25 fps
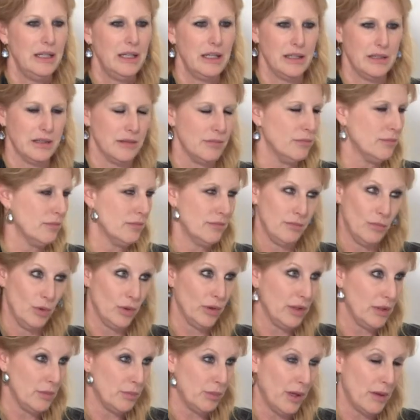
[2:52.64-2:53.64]
isn't
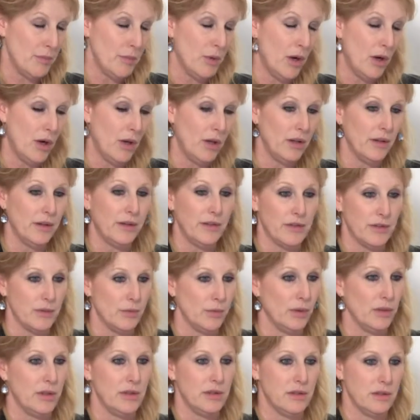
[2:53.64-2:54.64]
willing to play ball and isn't
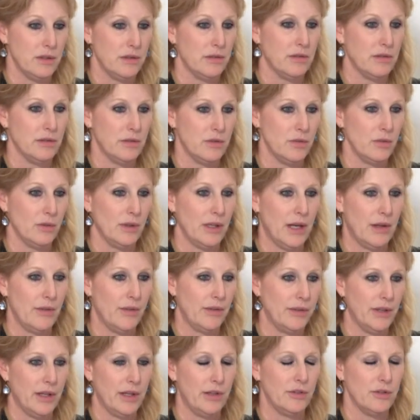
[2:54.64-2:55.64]
willing to allow
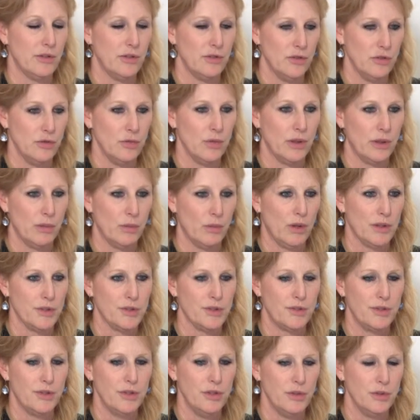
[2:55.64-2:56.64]
the debtor to do what it
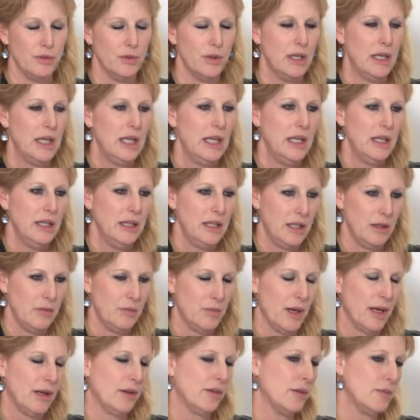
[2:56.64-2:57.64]
wants to do in
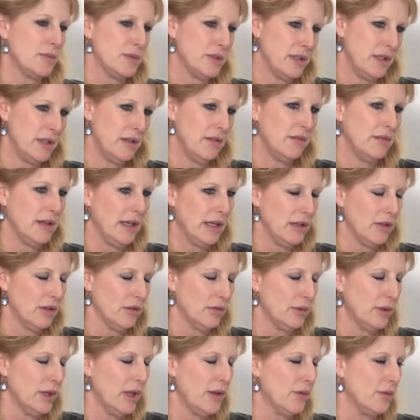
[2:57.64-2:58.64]
bankruptcy, they can go
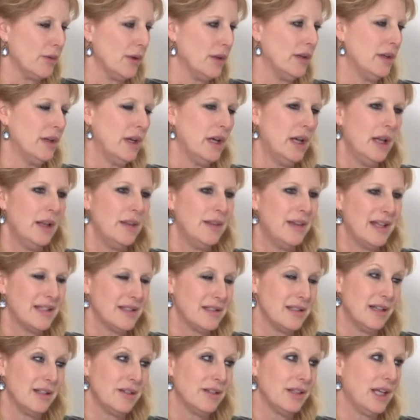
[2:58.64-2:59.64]
to another one.
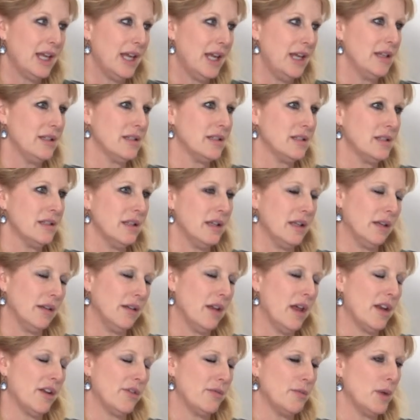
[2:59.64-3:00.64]
That's not the case in a
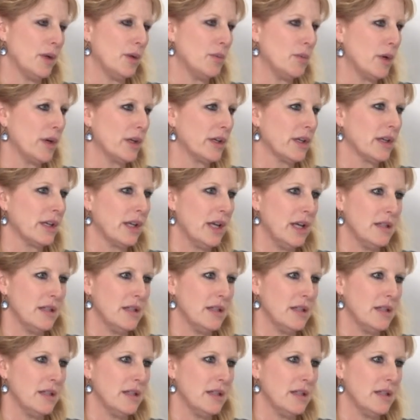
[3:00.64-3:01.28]
lot of middle market